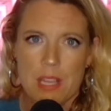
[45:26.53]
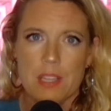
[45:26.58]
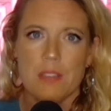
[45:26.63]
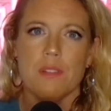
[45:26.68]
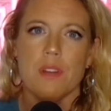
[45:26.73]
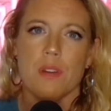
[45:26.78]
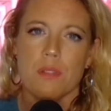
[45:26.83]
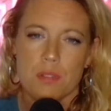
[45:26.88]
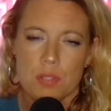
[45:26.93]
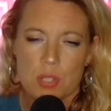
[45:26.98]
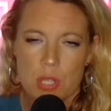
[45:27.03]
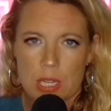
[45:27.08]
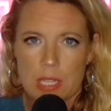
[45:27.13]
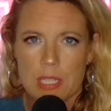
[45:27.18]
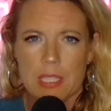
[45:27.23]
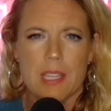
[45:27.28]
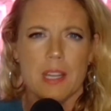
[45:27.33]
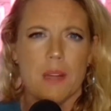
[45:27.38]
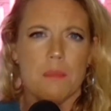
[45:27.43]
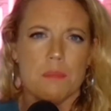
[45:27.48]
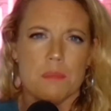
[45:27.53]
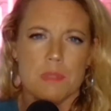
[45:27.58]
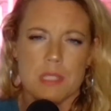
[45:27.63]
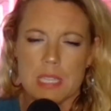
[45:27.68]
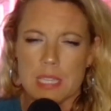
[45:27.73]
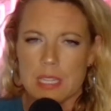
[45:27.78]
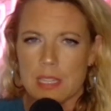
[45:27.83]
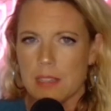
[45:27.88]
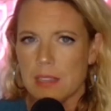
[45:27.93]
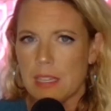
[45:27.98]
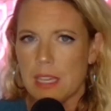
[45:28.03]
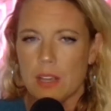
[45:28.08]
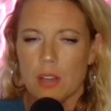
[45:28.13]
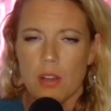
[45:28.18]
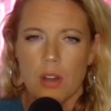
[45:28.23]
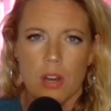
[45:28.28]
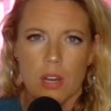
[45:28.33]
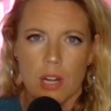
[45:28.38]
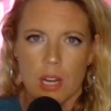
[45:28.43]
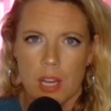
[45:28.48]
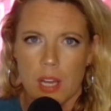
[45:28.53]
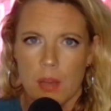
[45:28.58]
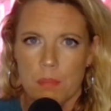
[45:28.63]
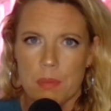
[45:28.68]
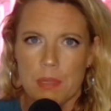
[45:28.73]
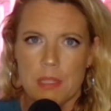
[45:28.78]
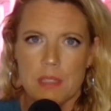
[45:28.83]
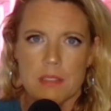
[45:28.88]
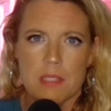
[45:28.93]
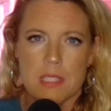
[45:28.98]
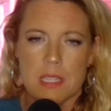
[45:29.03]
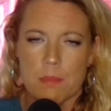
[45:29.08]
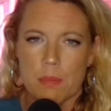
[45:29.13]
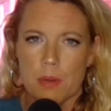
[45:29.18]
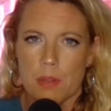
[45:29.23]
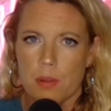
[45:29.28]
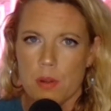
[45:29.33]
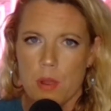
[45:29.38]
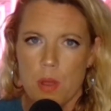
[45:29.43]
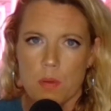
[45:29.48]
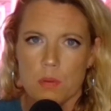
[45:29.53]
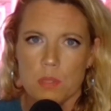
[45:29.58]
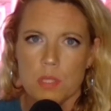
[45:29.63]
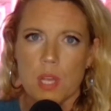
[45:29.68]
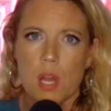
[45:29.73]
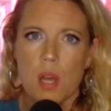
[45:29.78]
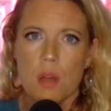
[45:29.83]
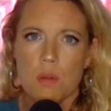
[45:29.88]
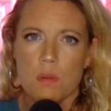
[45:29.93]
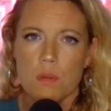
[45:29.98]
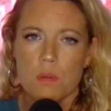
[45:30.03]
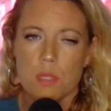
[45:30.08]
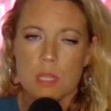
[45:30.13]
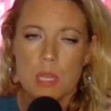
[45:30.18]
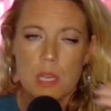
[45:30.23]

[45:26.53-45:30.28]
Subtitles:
You know they're trying to get them to get caught up and step on their own toes.